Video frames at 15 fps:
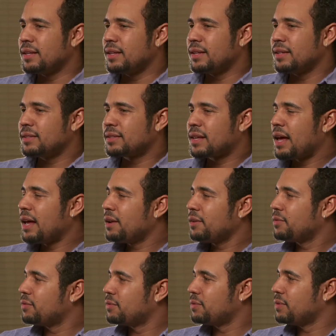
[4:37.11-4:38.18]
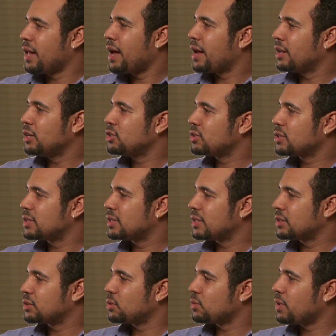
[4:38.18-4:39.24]
It's kind of not
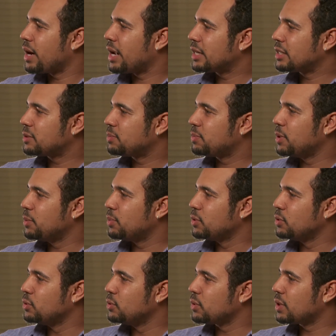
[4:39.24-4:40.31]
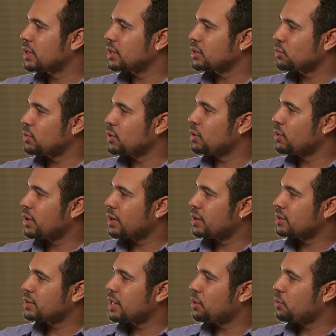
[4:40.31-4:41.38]
interesting to watch people do things and we don't
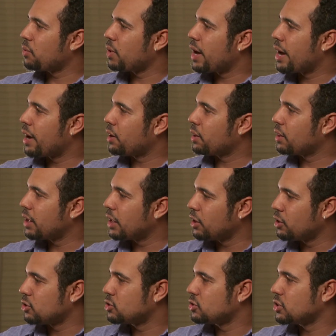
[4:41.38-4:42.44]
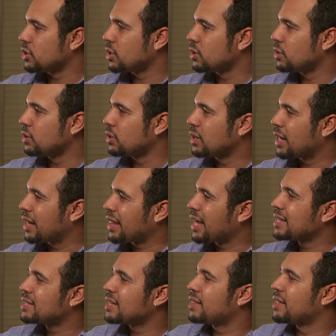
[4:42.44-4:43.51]
understand why, or the inner struggle, or like
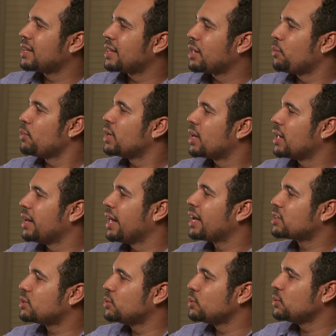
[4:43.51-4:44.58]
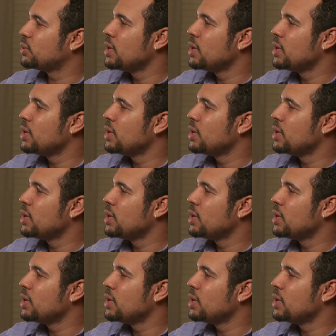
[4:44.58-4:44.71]
that's the thing that we connect to.